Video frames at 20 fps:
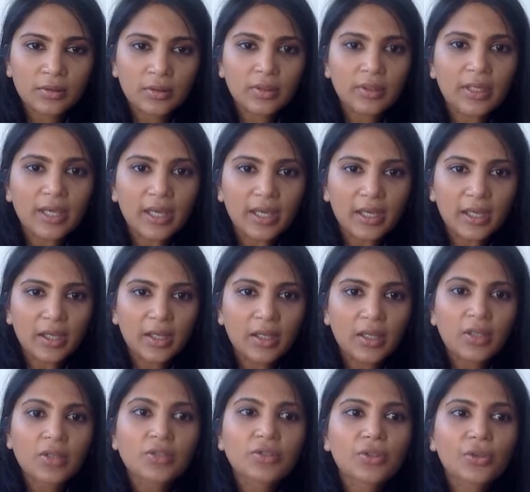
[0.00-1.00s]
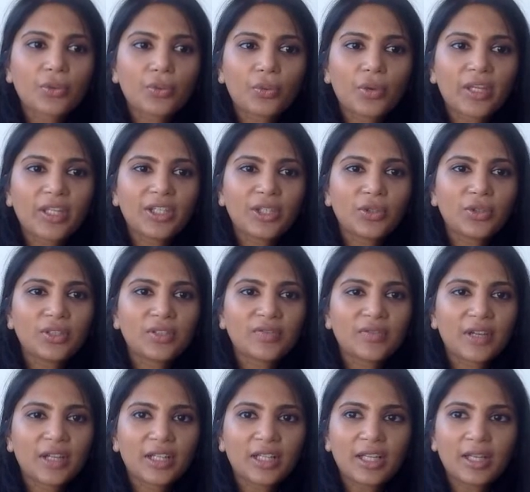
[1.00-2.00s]
Okay, so when you
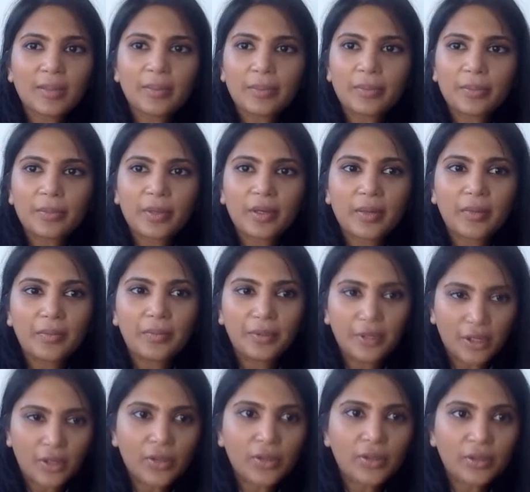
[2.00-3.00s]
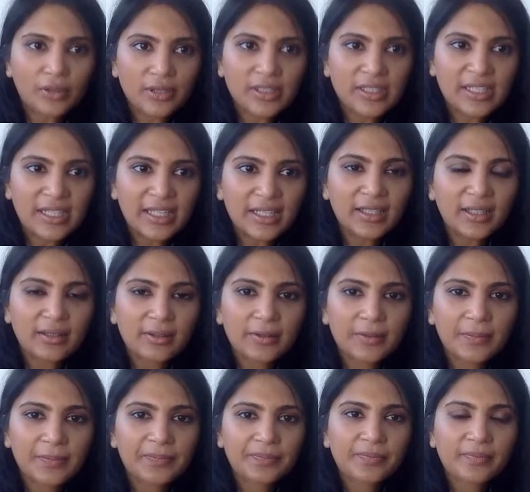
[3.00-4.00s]
develop blog content,
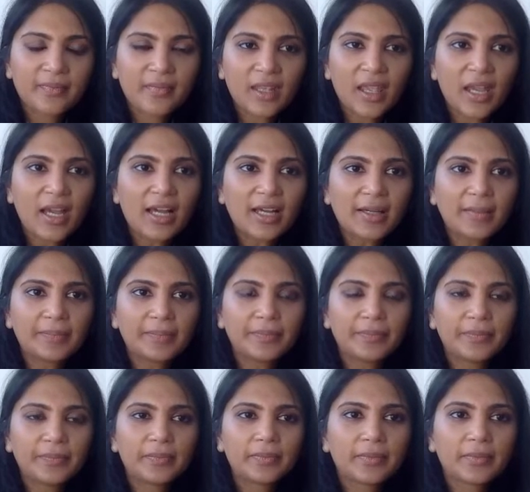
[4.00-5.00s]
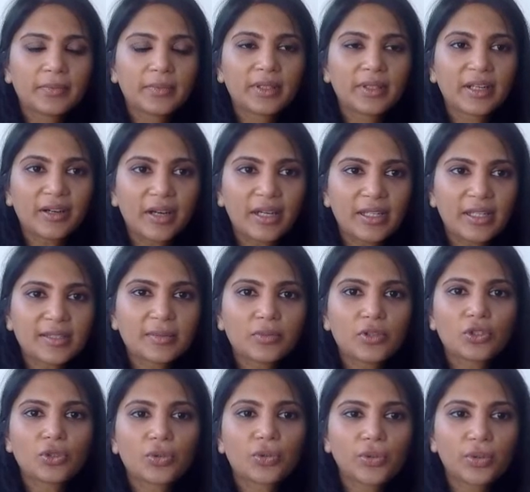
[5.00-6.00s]
there are some
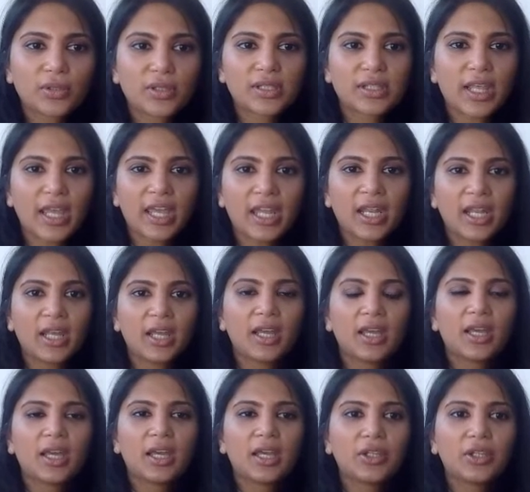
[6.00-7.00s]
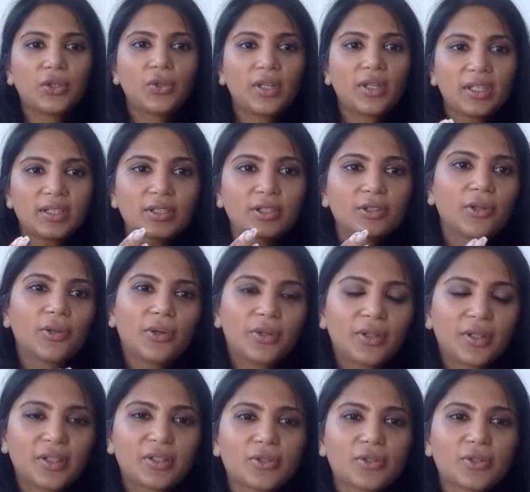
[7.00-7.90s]
tools that you need to.